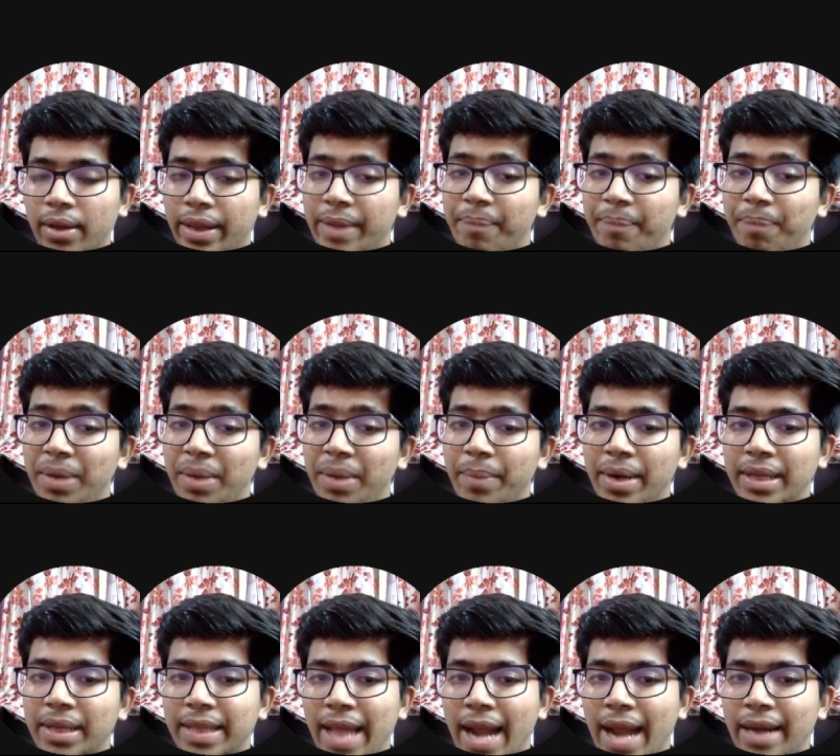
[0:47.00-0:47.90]

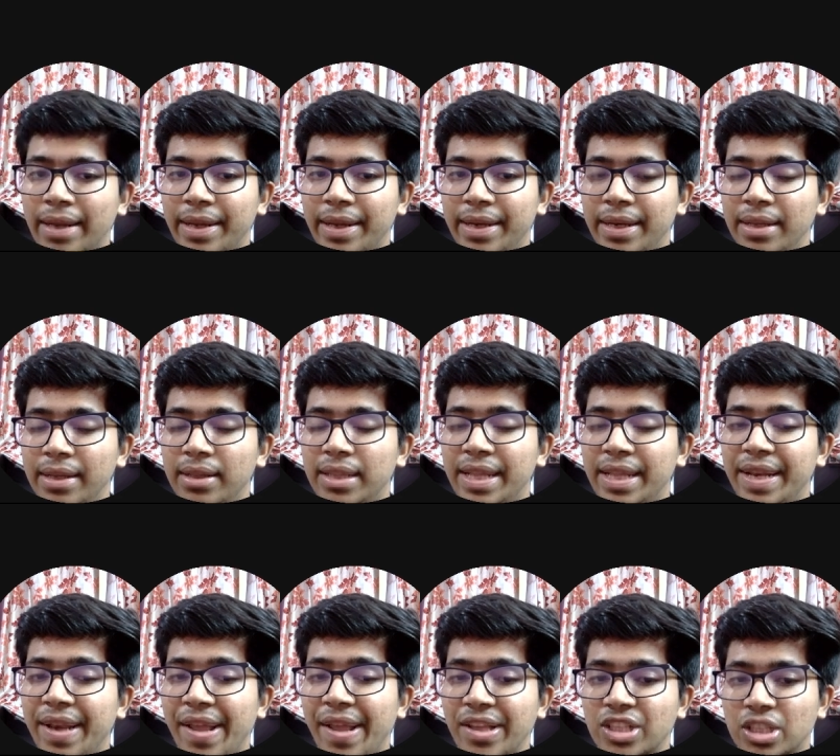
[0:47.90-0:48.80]
implement that in the
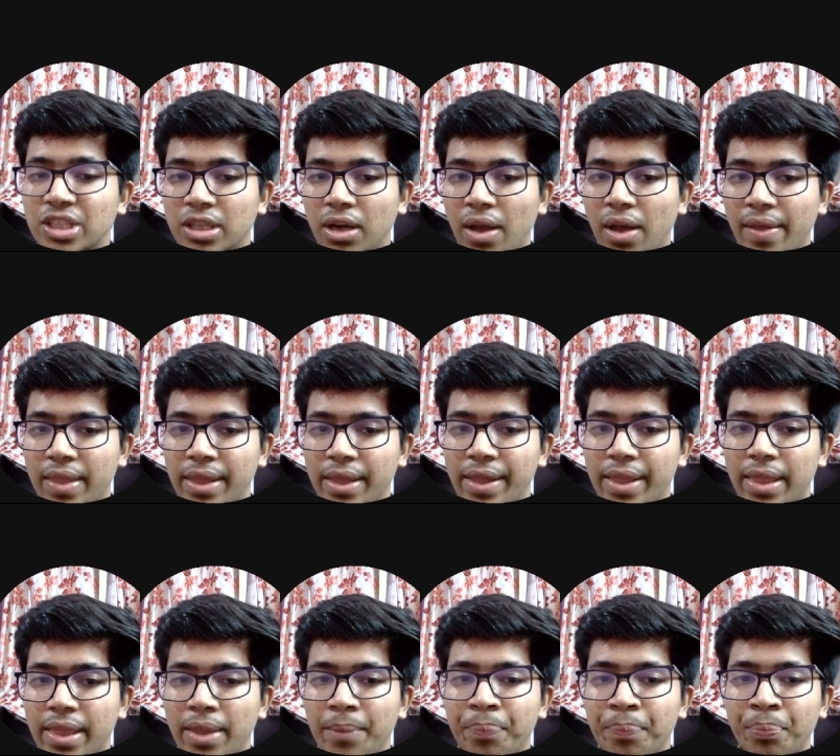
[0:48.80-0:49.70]
next classes.
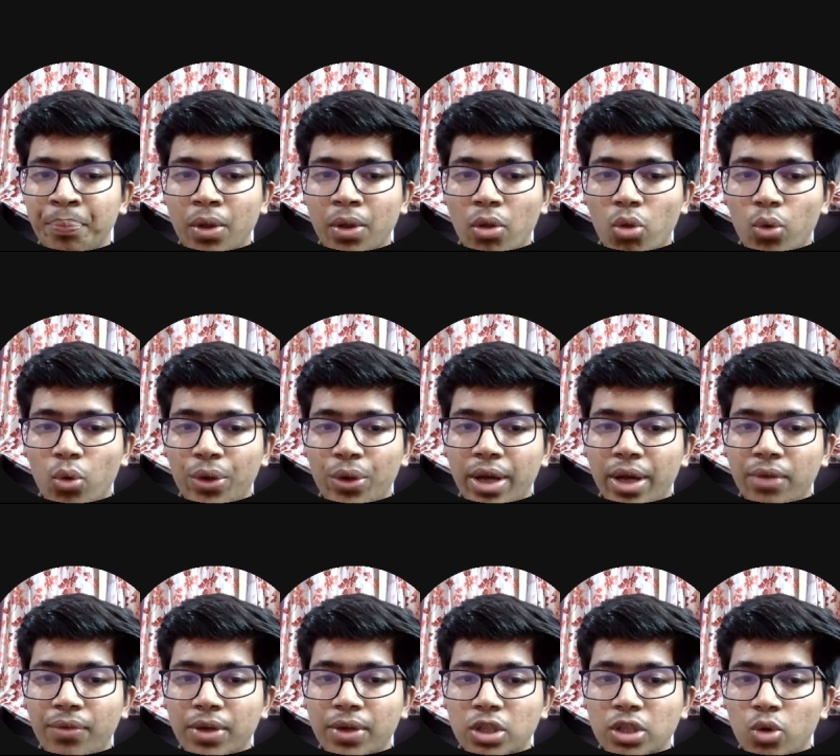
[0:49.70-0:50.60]
So here
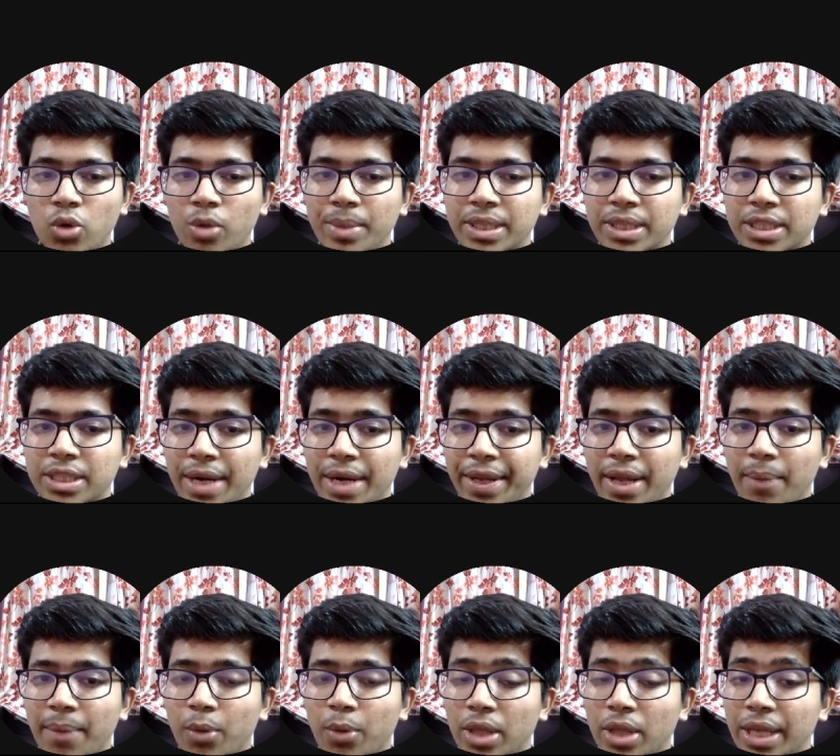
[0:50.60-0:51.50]
first we will be studying
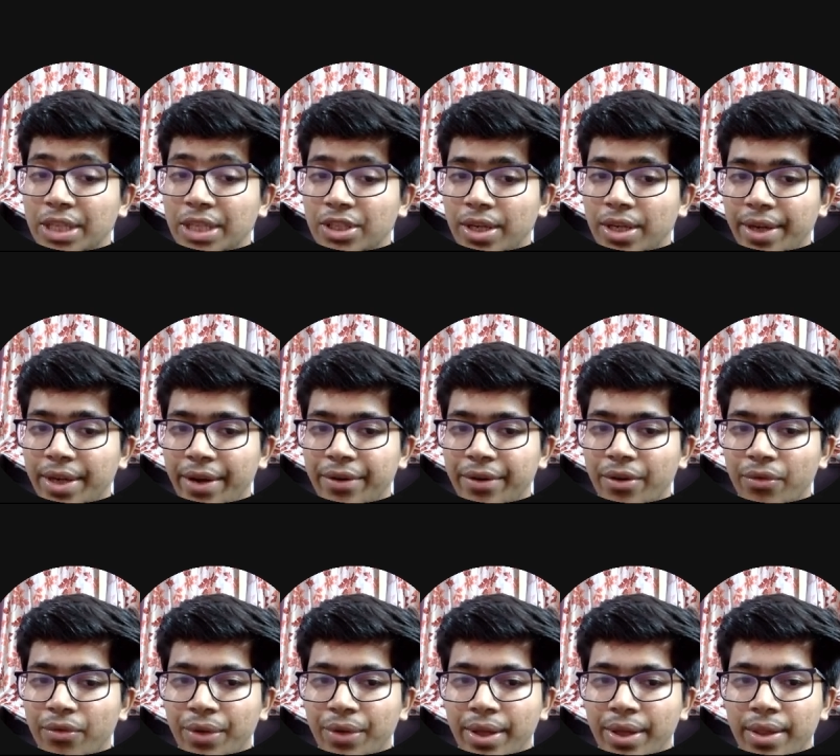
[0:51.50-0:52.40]
about the iterator
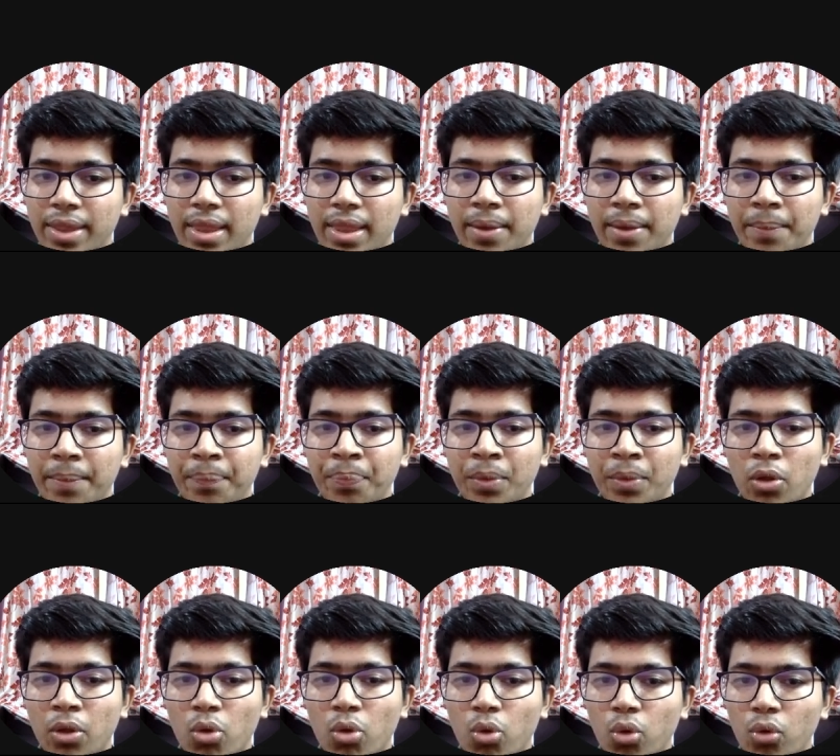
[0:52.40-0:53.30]
interface.
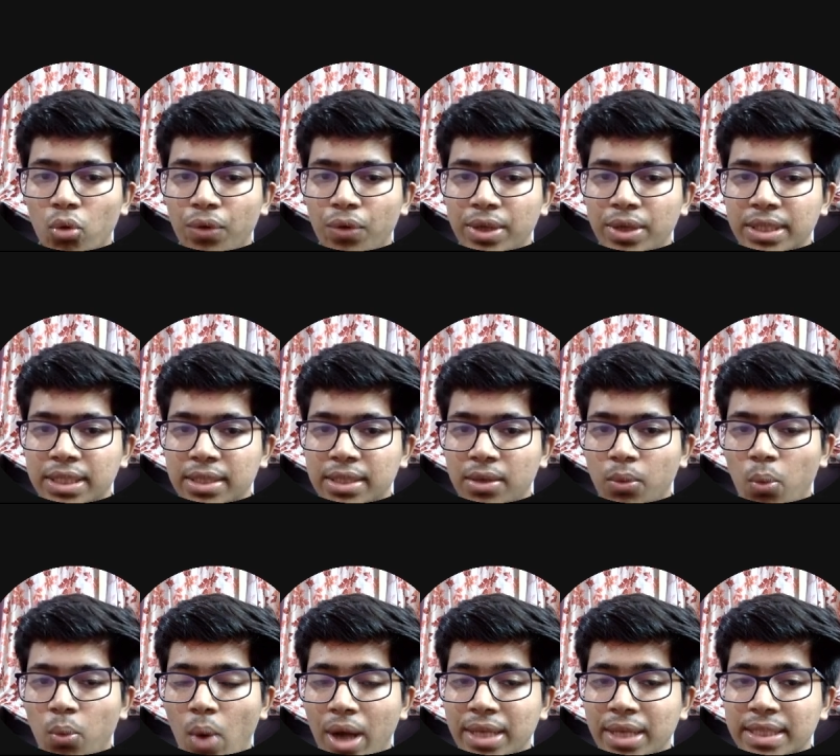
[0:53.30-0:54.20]
So first,
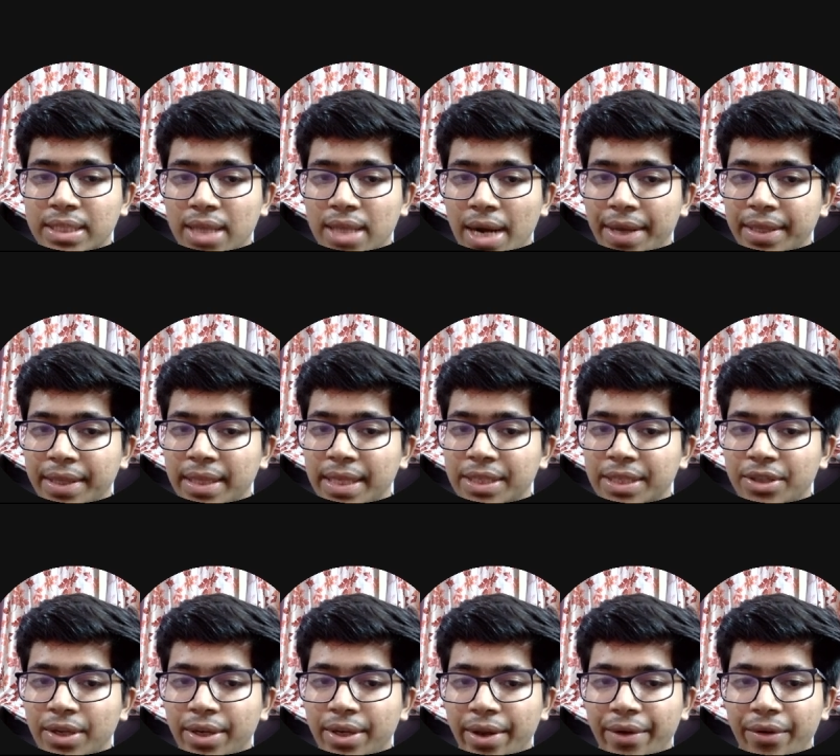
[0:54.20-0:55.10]
while studying the
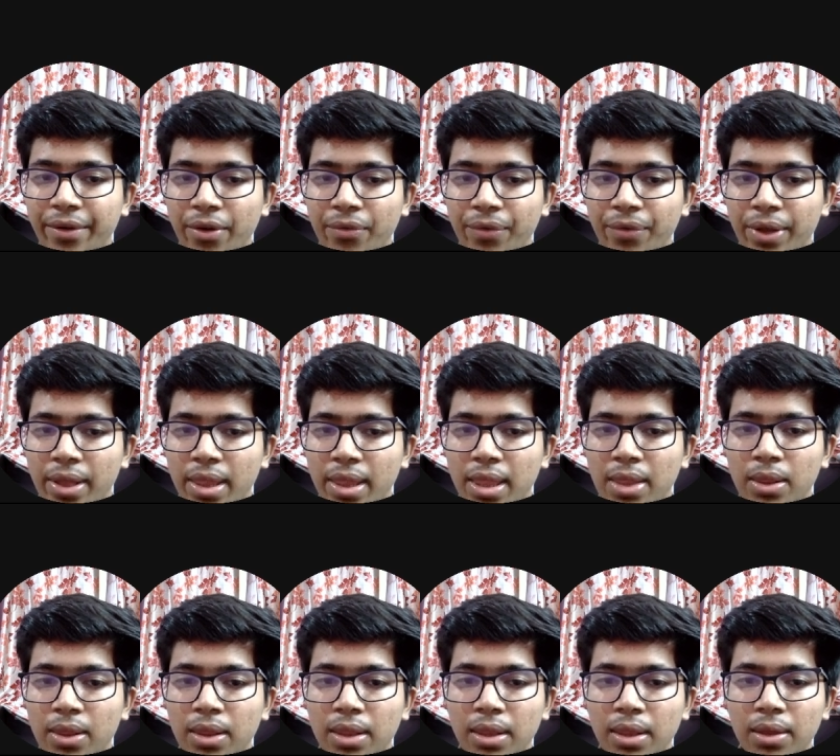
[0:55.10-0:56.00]
iterator interface,
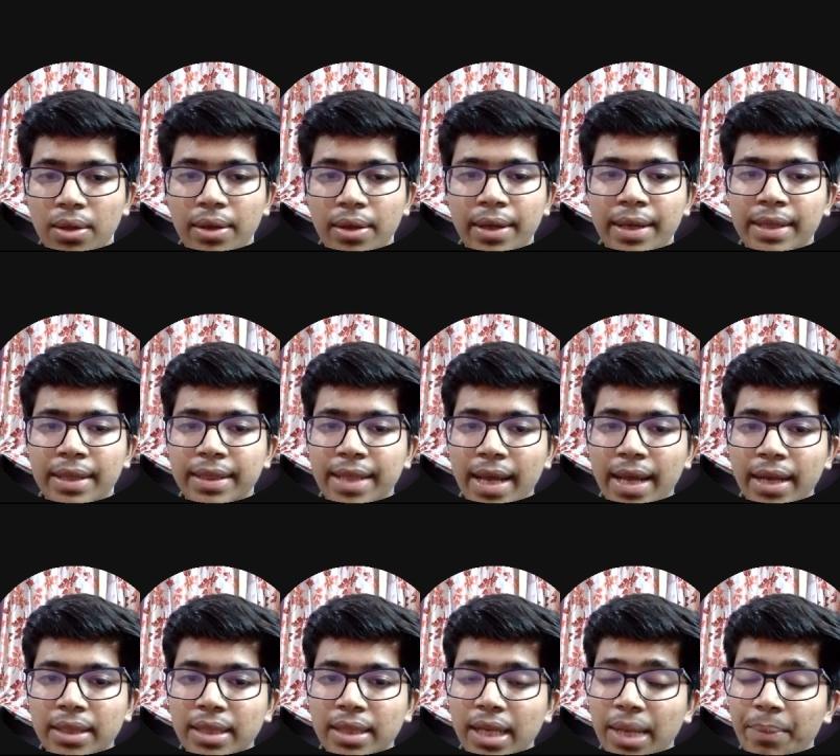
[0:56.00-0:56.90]
there
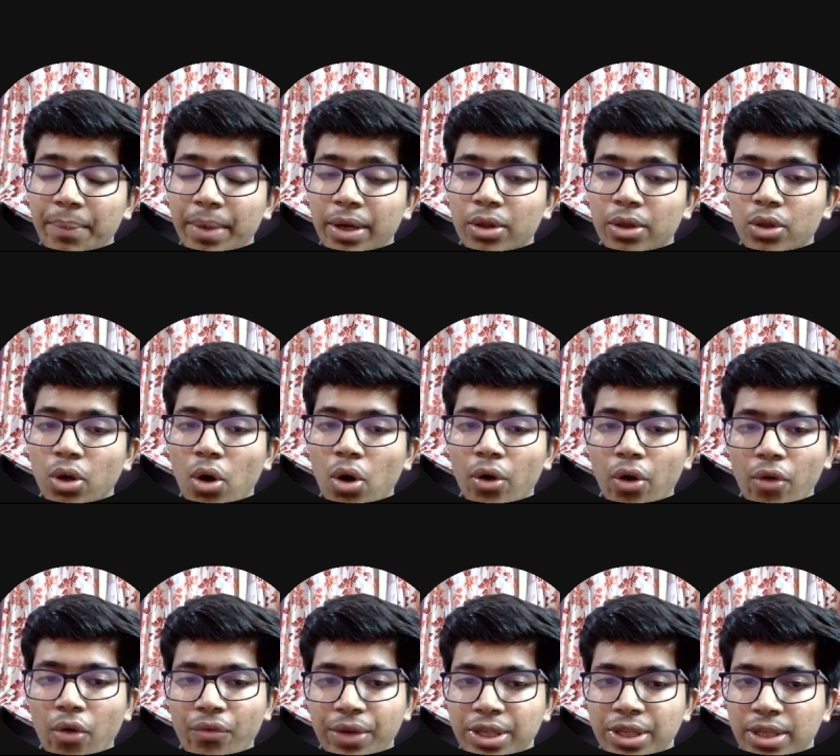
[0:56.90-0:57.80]
are three methods
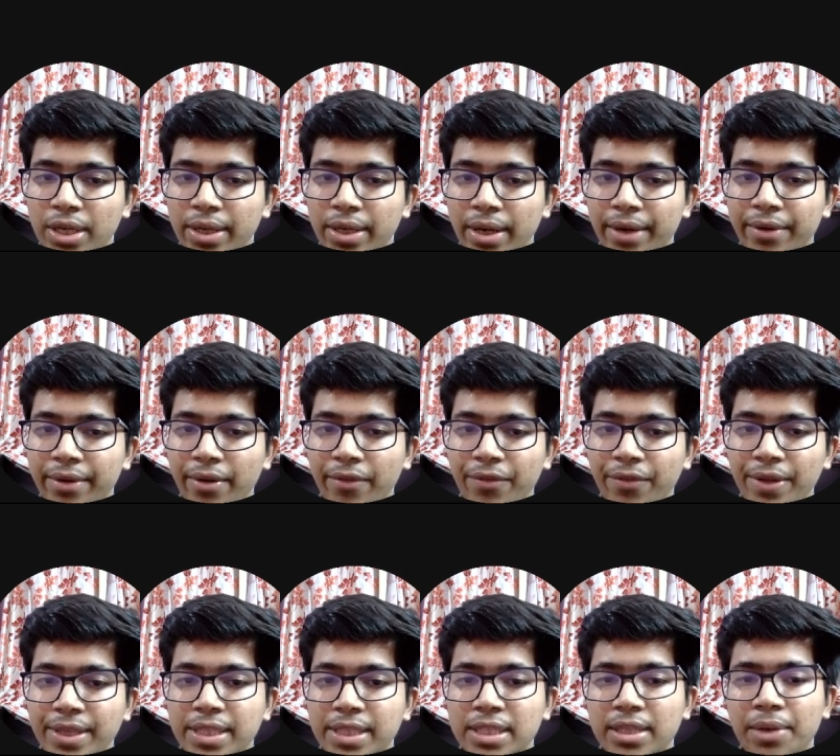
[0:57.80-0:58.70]
of iterator
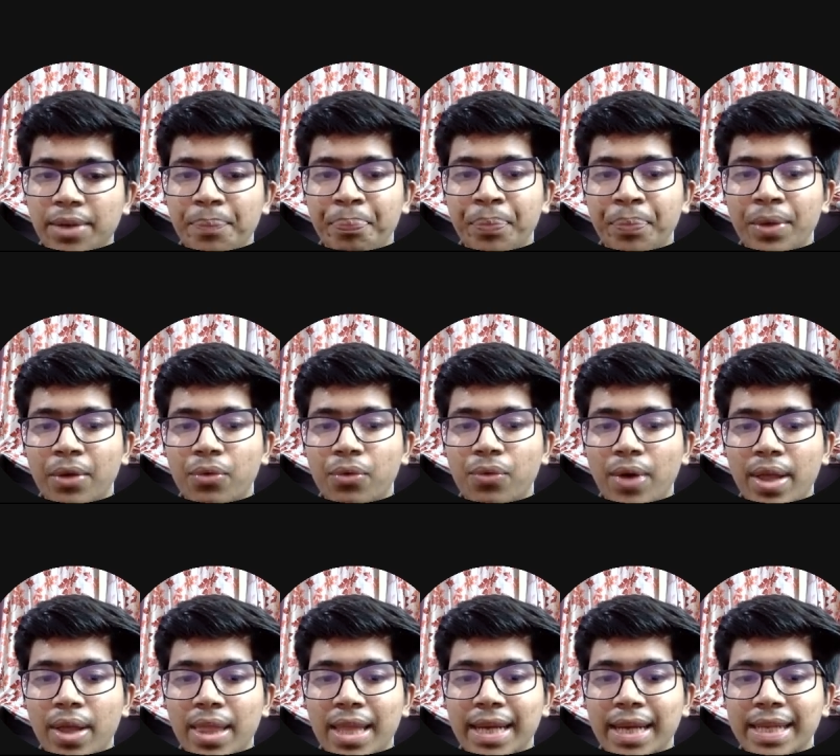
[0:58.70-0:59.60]
interface.
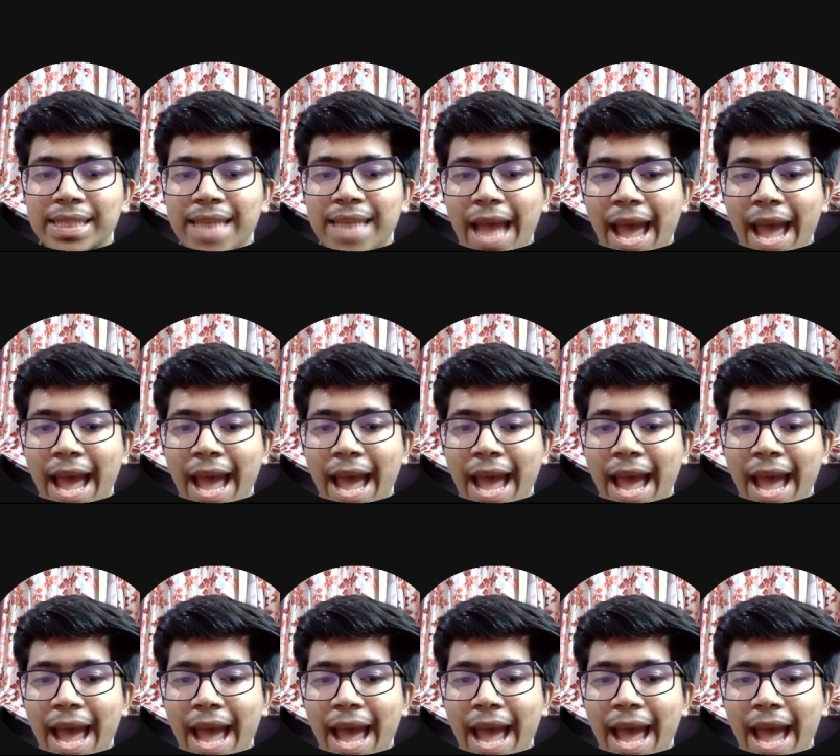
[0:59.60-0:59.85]
First, that is